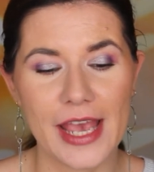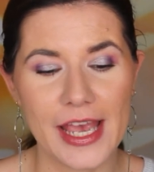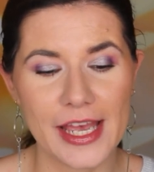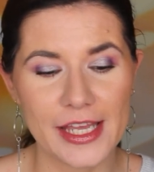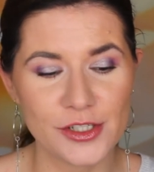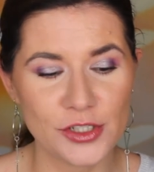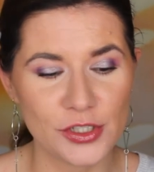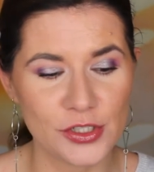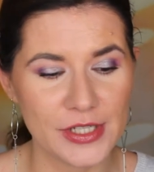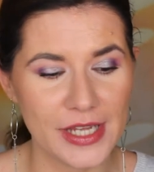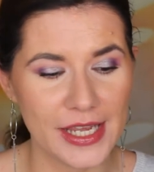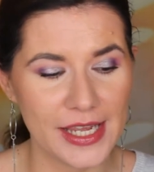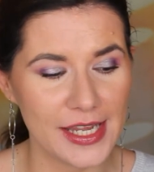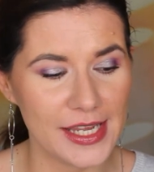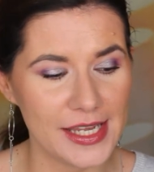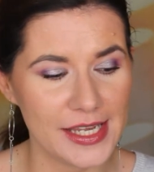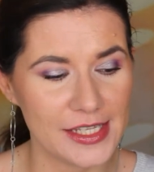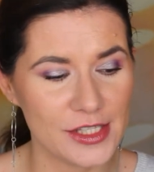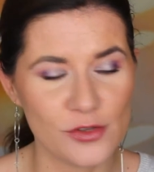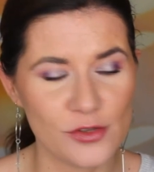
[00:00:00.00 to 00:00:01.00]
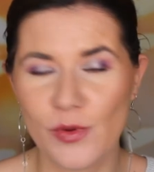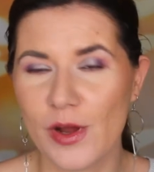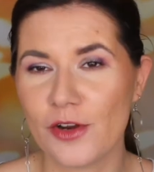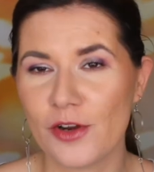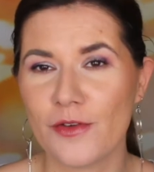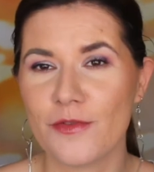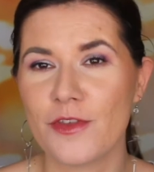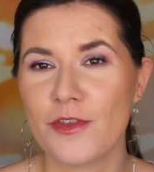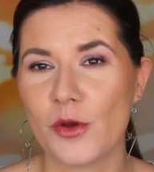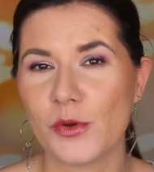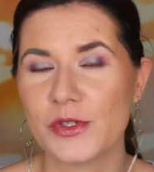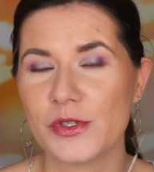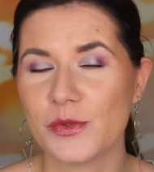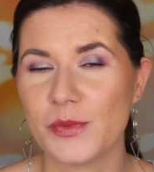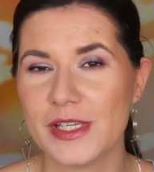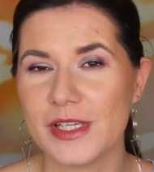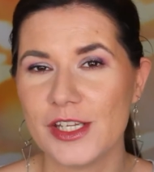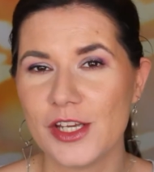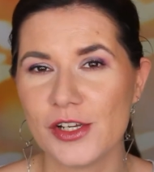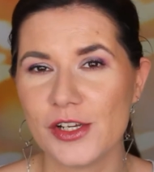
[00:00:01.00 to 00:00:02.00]
And today it's one of those
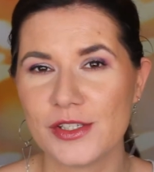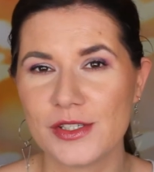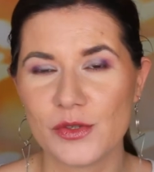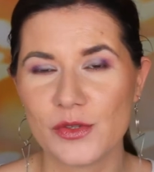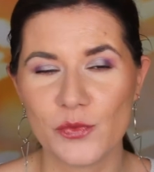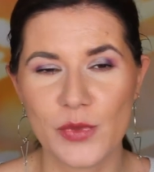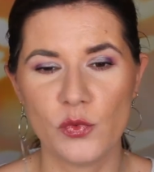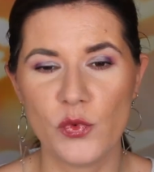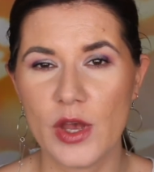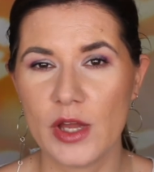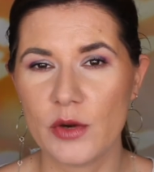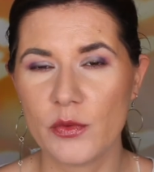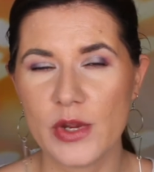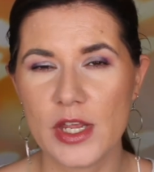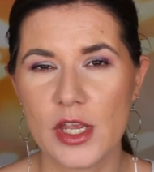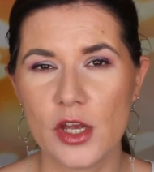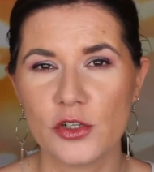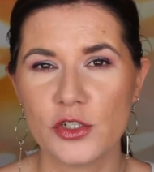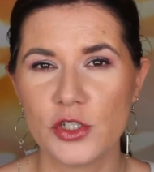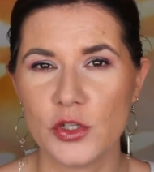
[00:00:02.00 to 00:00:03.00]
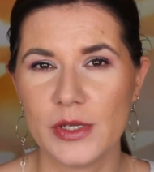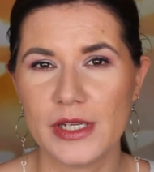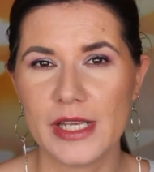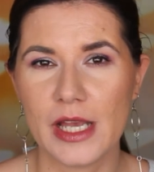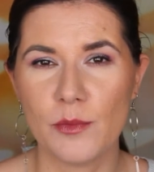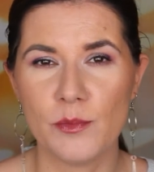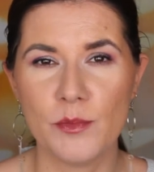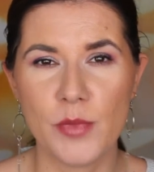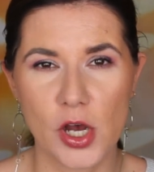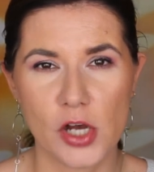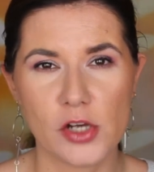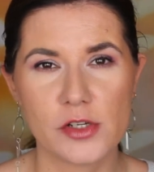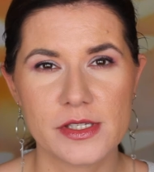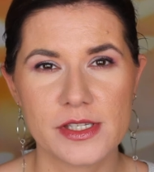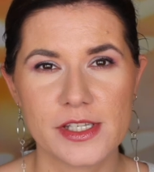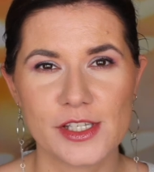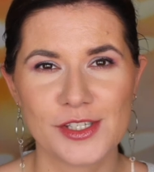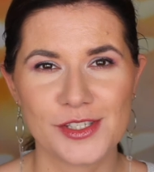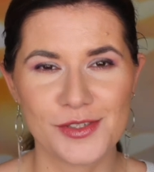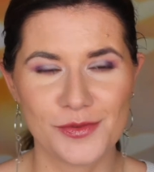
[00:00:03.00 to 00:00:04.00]
videos where we are doing a
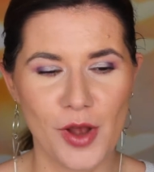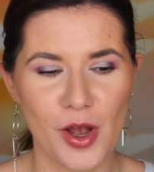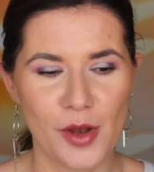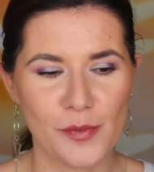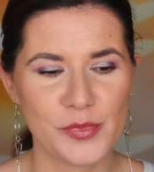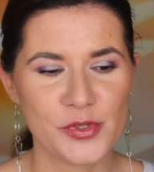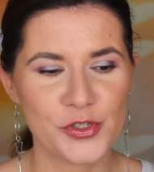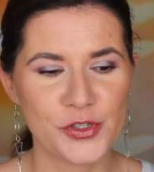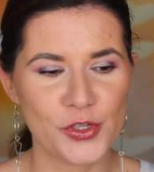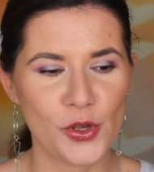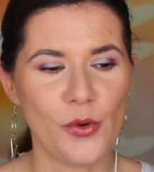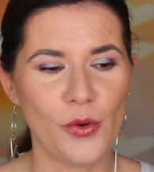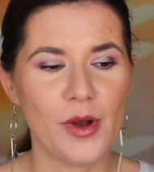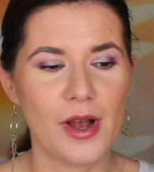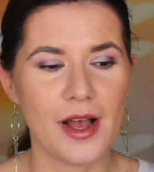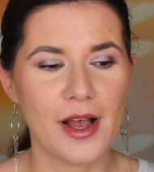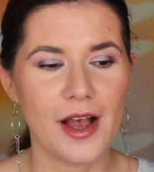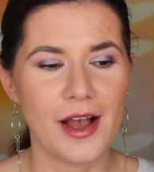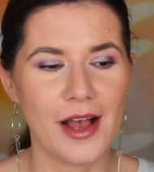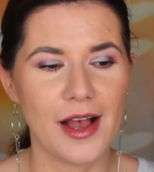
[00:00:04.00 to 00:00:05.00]
box swap. So,